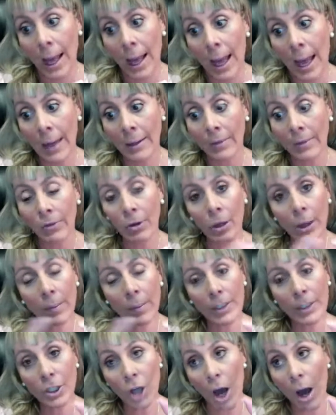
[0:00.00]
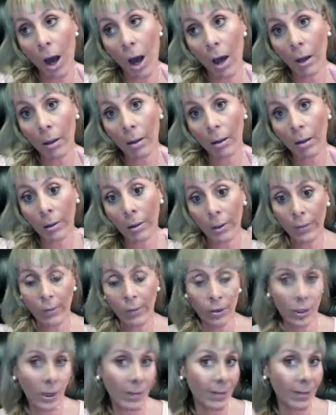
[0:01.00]
And if you have a dog or if
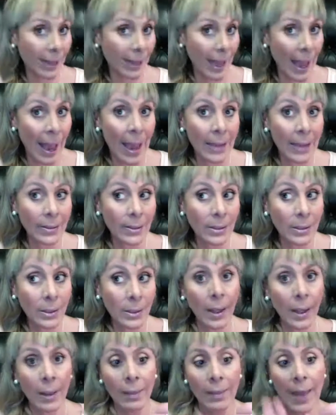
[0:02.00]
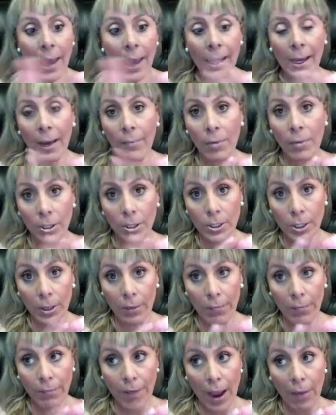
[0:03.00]
you have a cat, they have also the
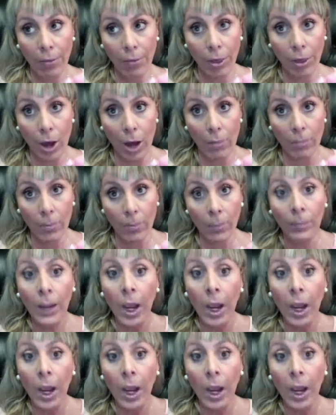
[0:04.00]
5 thumb.